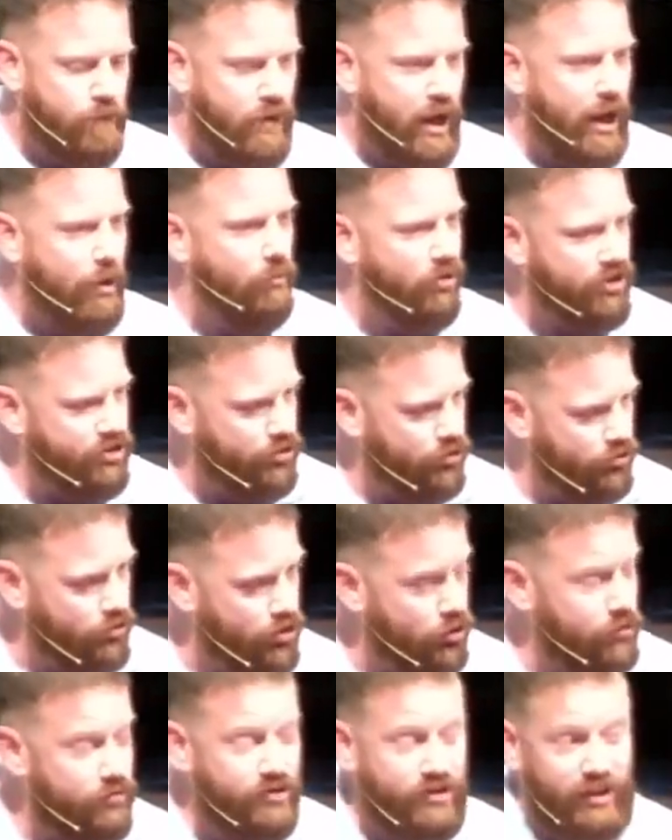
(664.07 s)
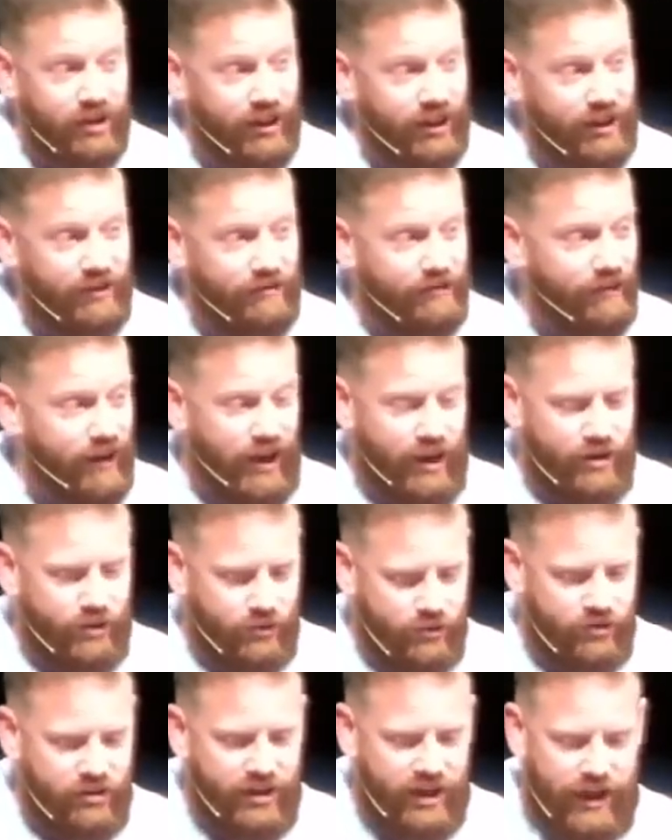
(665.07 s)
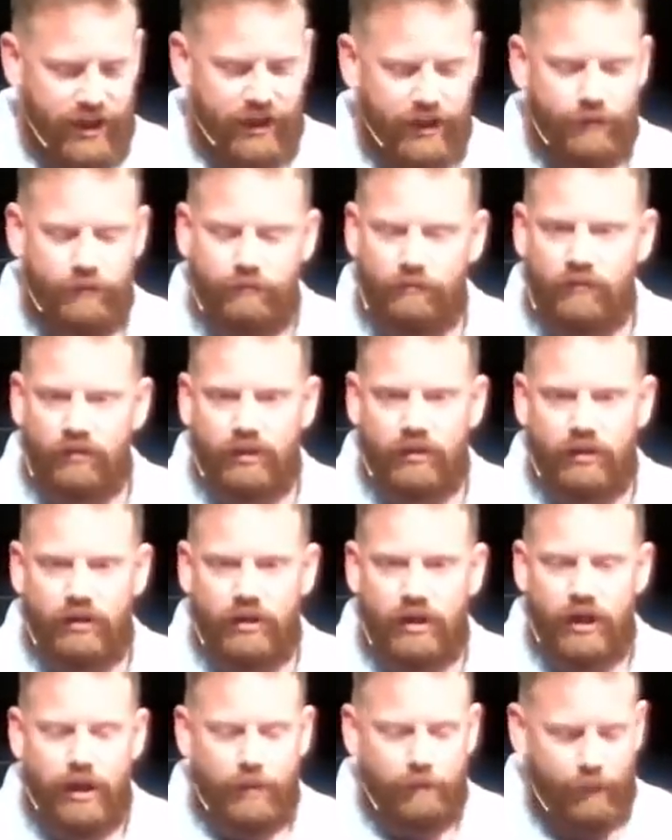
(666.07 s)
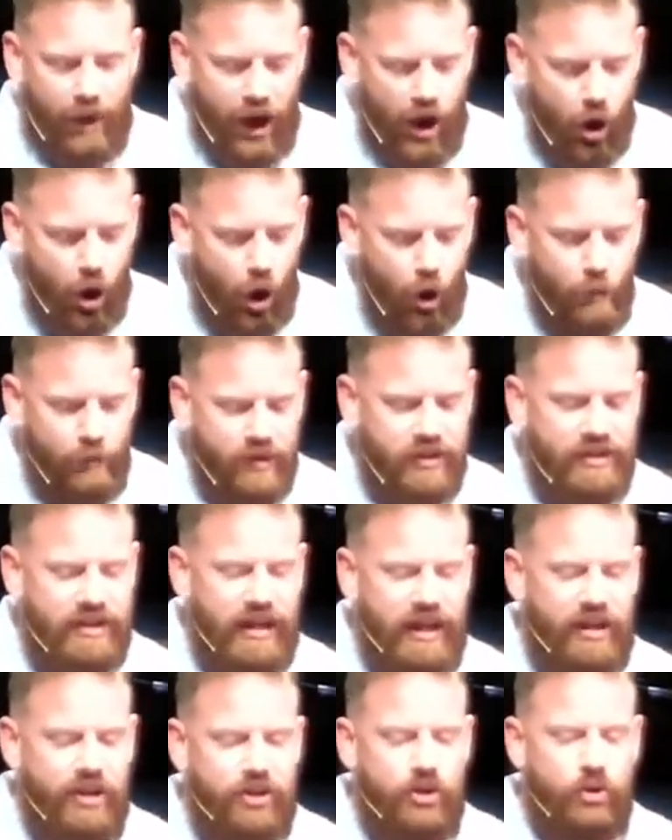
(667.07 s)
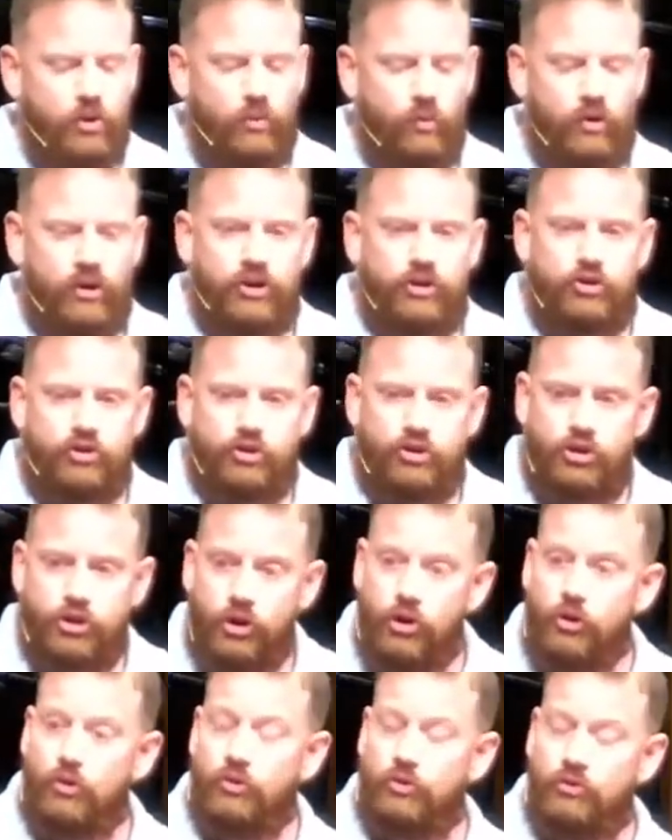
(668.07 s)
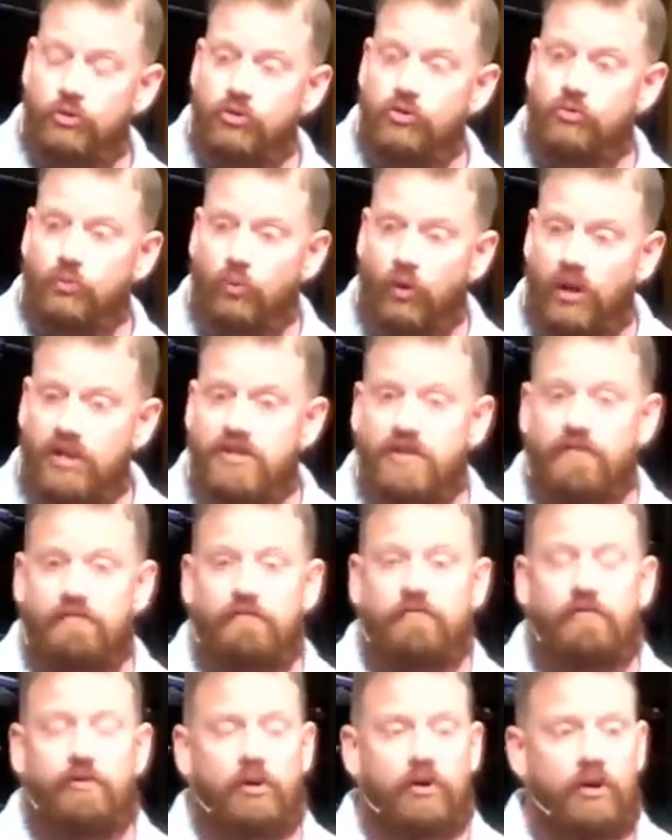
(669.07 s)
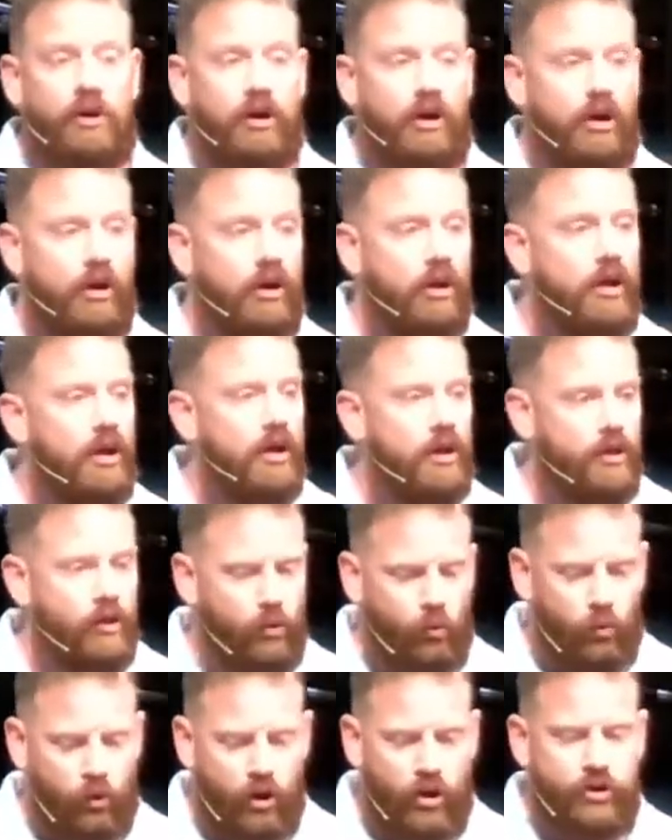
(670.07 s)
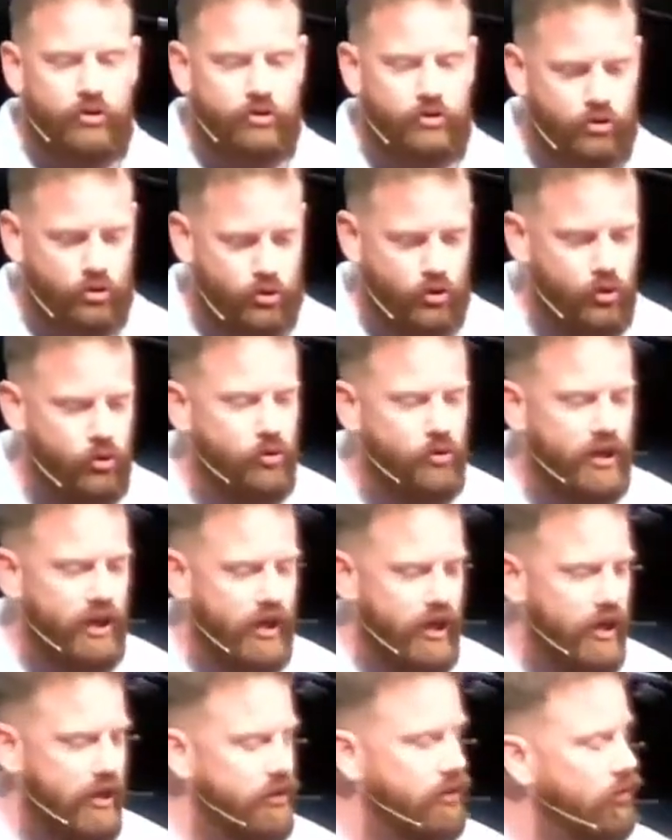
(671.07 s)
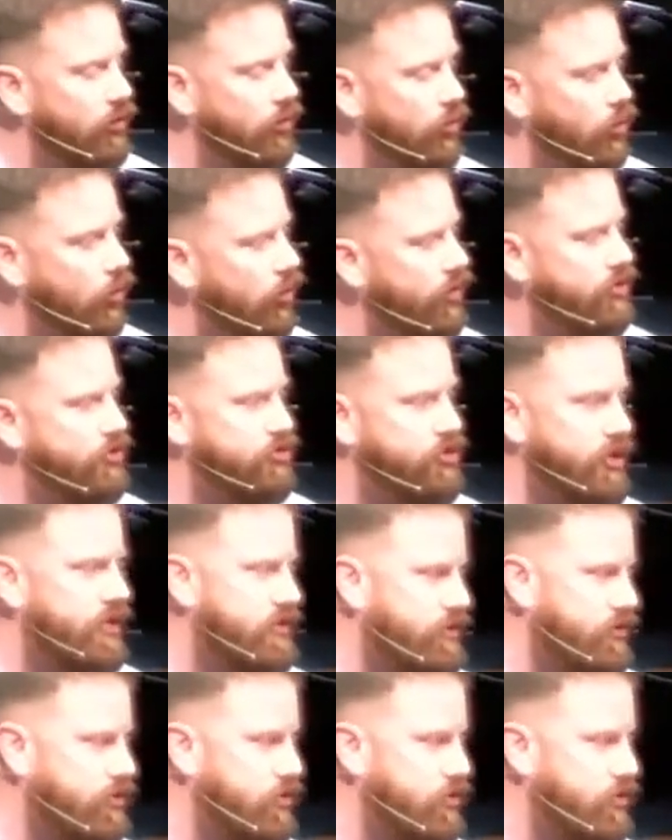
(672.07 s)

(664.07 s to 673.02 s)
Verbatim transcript: And once you do solidify who's king, my hope is that you would choose once and for all the one true king, the Lord Jesus